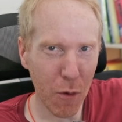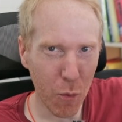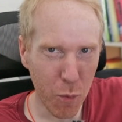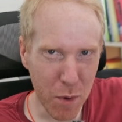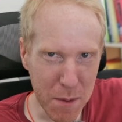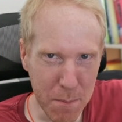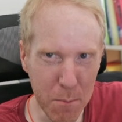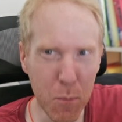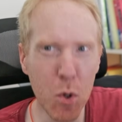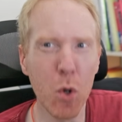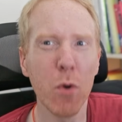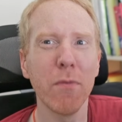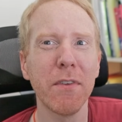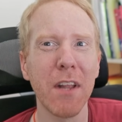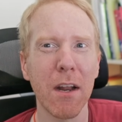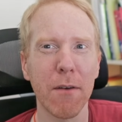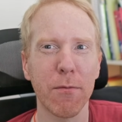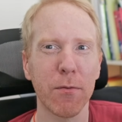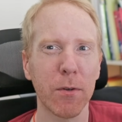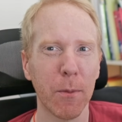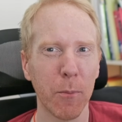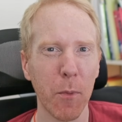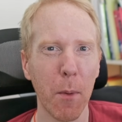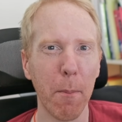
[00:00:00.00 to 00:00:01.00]
removed
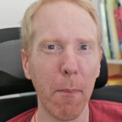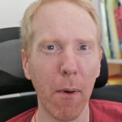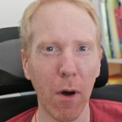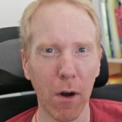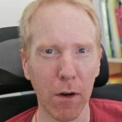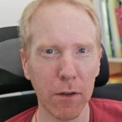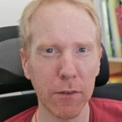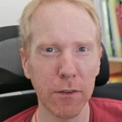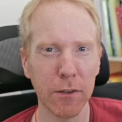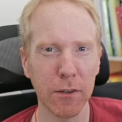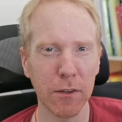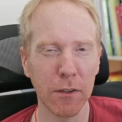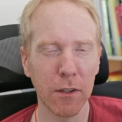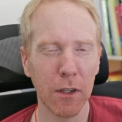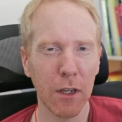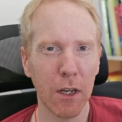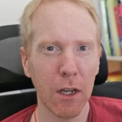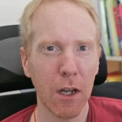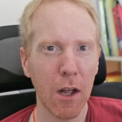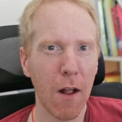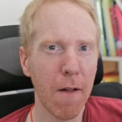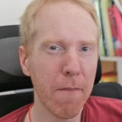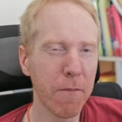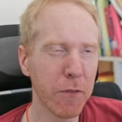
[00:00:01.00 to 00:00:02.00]
it from the box
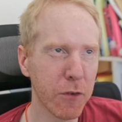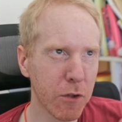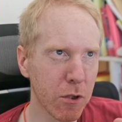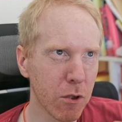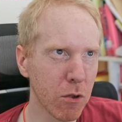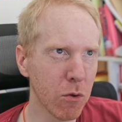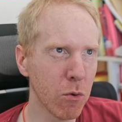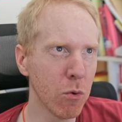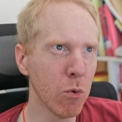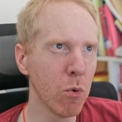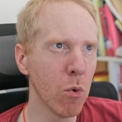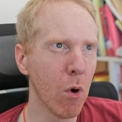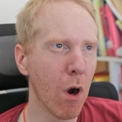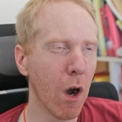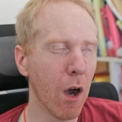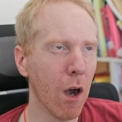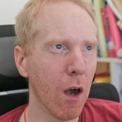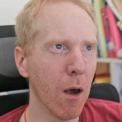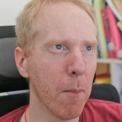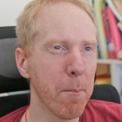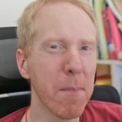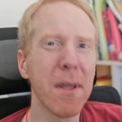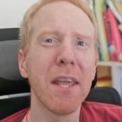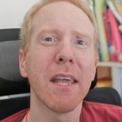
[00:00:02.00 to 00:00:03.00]
to
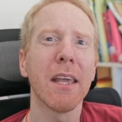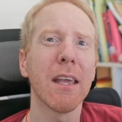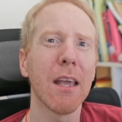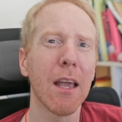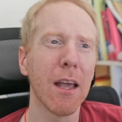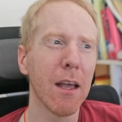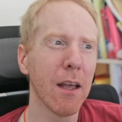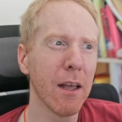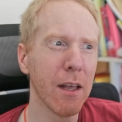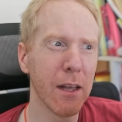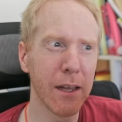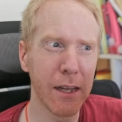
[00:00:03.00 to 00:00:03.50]
being